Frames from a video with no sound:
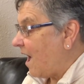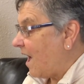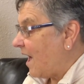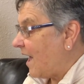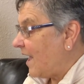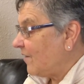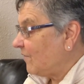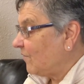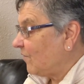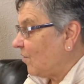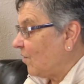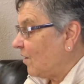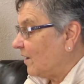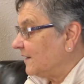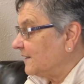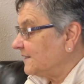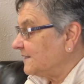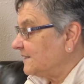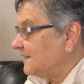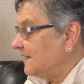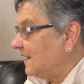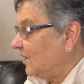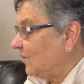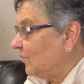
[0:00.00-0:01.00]
I've got a
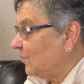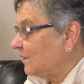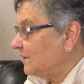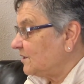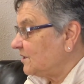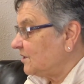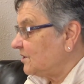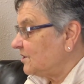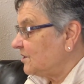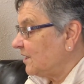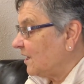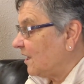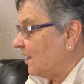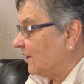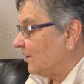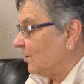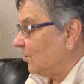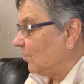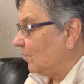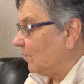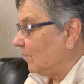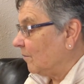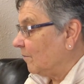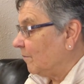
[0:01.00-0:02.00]
secret to tell
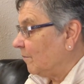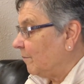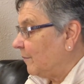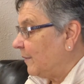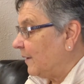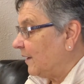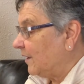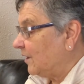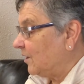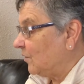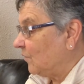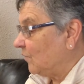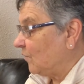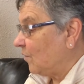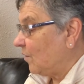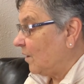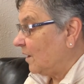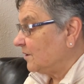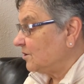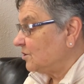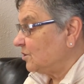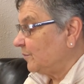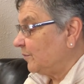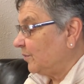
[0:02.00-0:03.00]
you, but you've
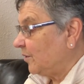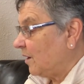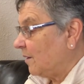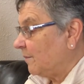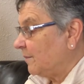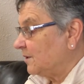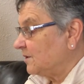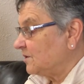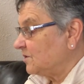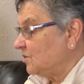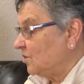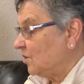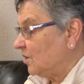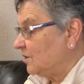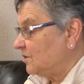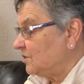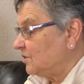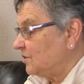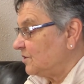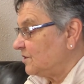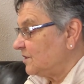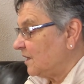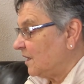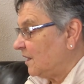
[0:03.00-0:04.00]
got to promise not
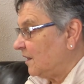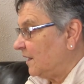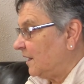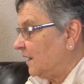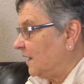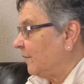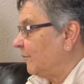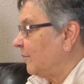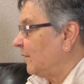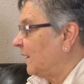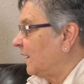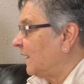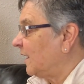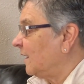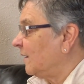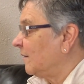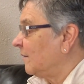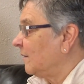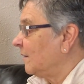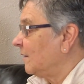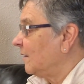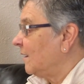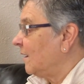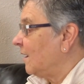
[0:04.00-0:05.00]
to tell anybody.
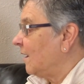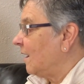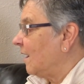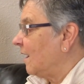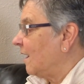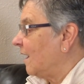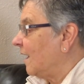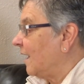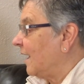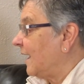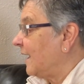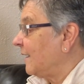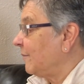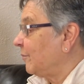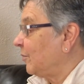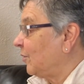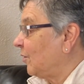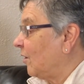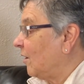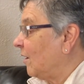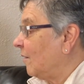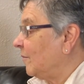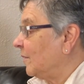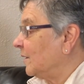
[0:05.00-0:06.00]
I
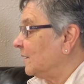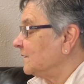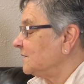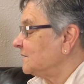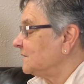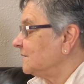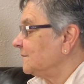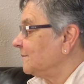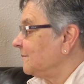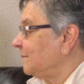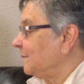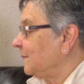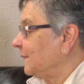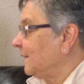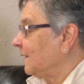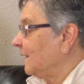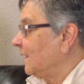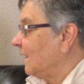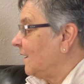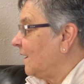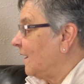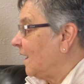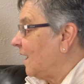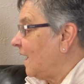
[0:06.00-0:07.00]
promise.
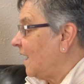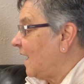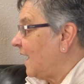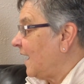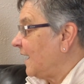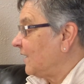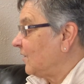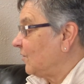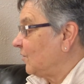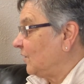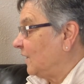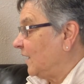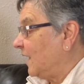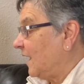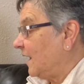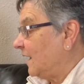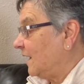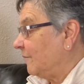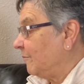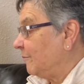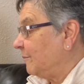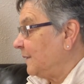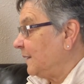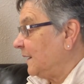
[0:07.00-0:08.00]
I could get
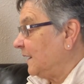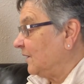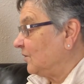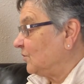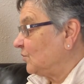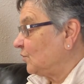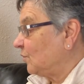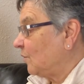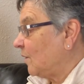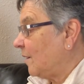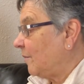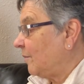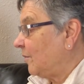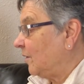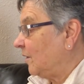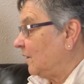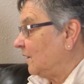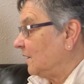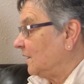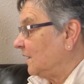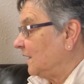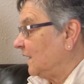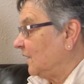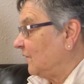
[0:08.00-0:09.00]
in big
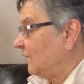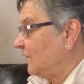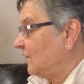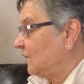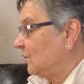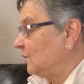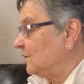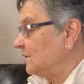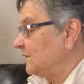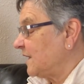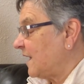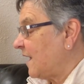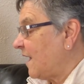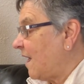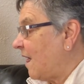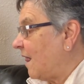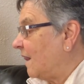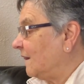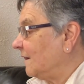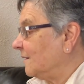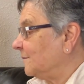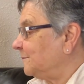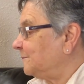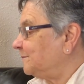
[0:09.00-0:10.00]
trouble if you tell.